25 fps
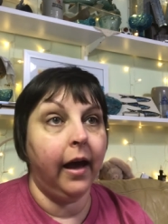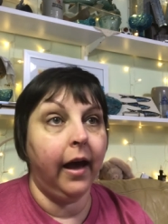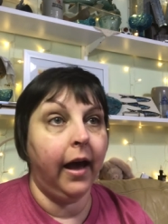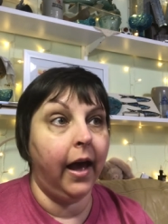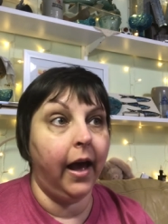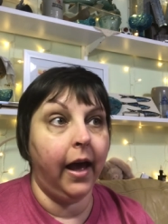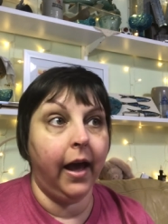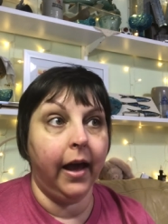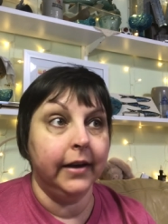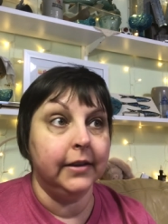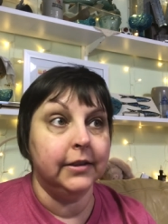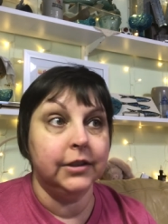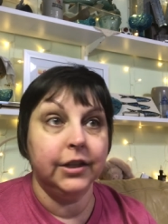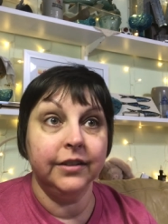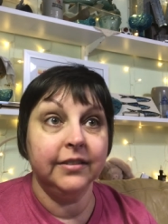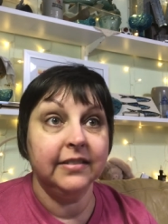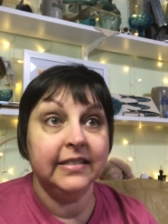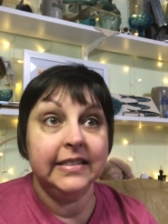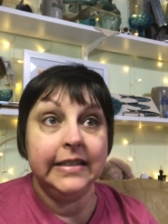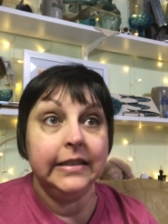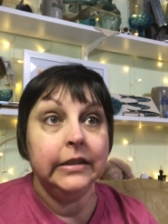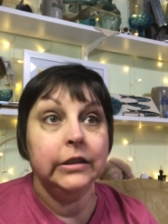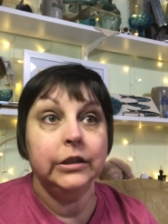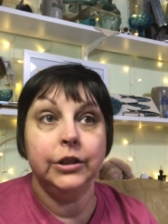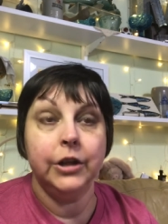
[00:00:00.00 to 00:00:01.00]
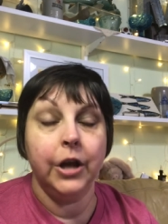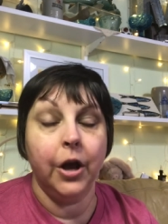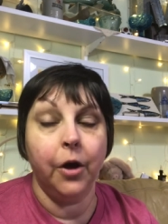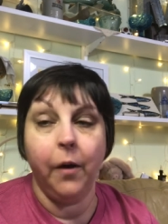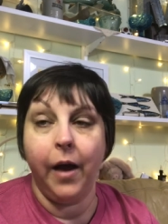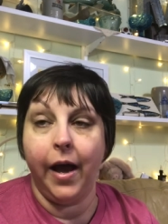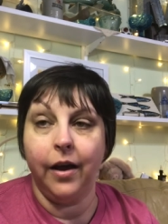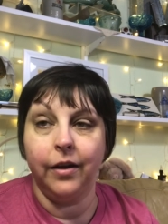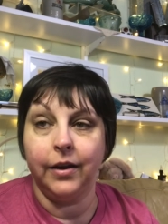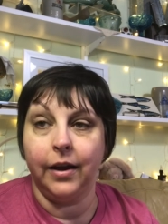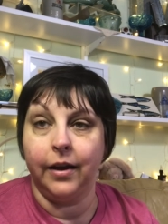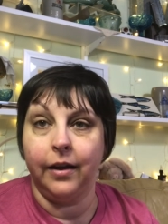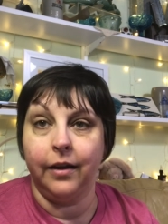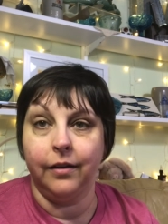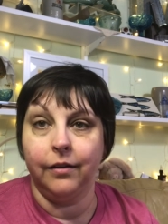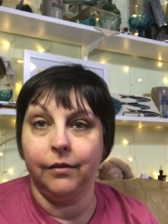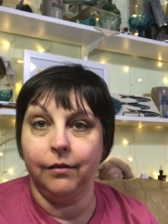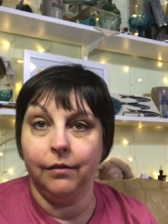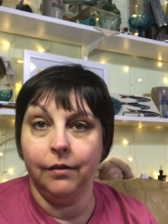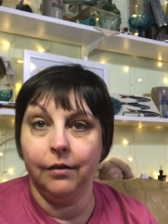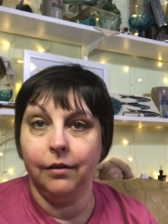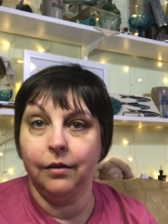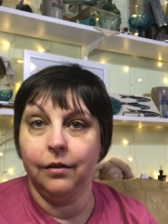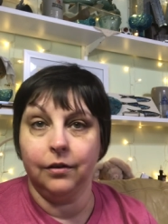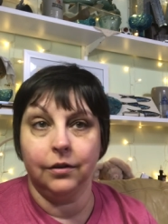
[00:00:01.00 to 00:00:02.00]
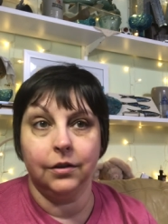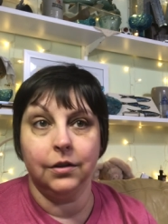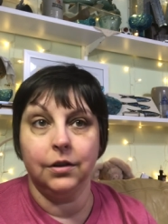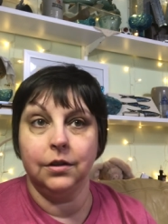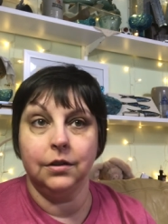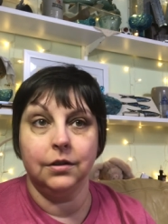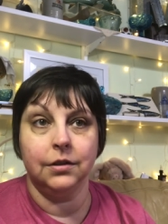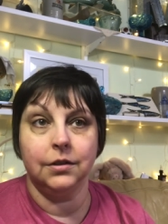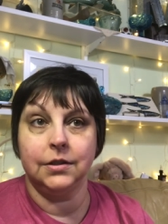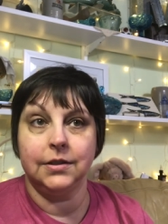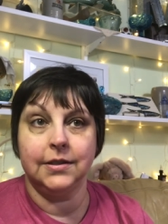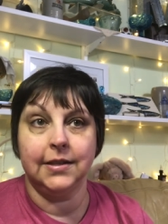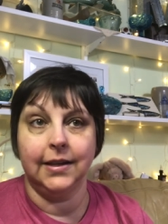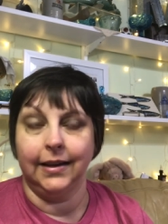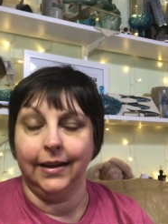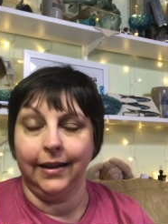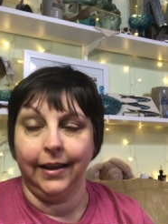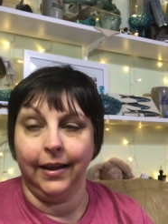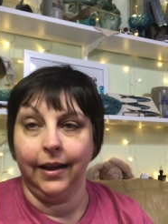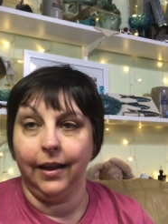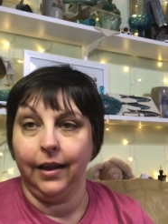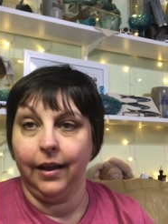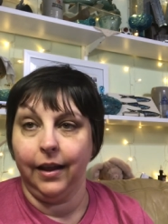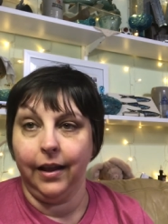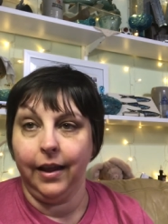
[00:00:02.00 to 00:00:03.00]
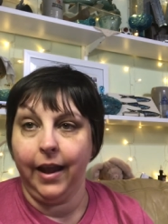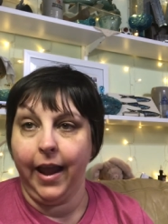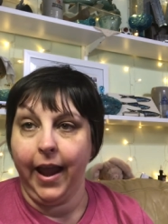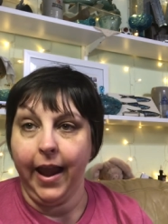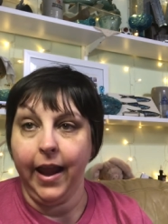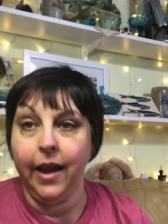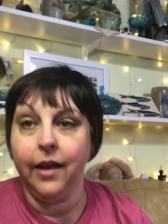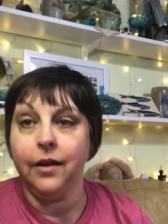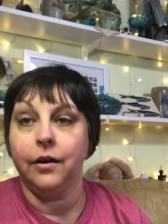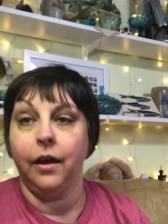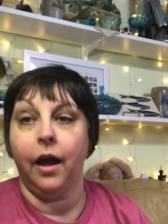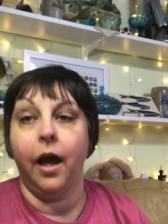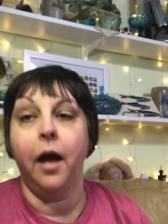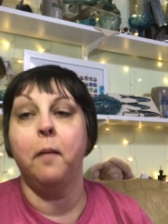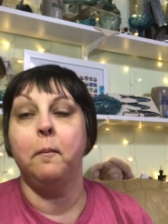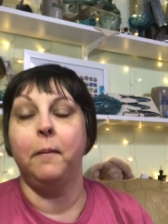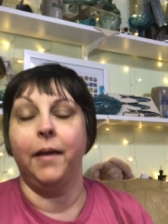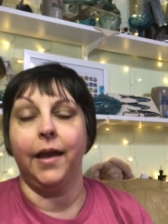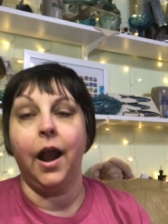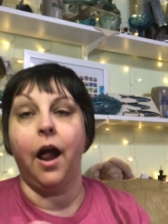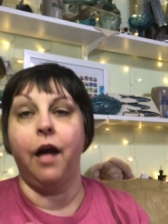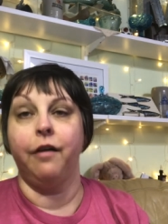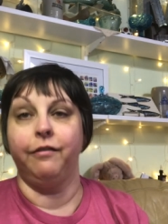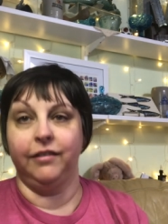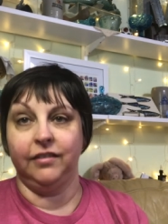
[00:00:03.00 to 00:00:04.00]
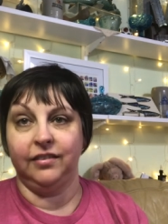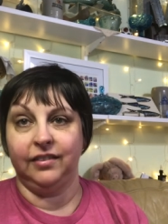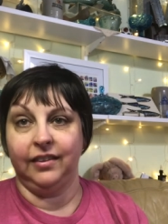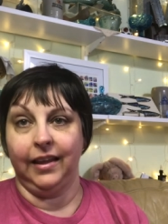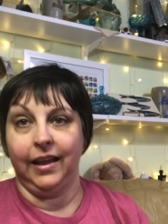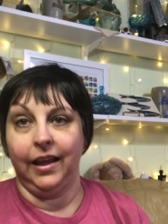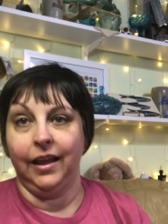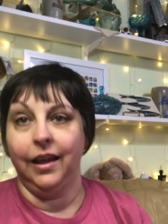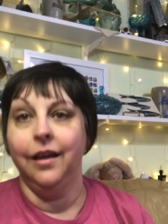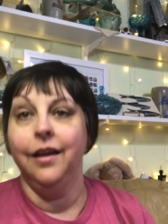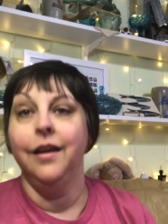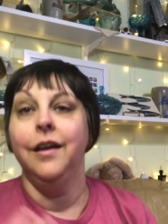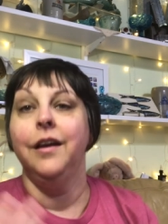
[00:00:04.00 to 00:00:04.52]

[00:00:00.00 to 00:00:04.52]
I just didn't know how to, to hand, I mean, obviously,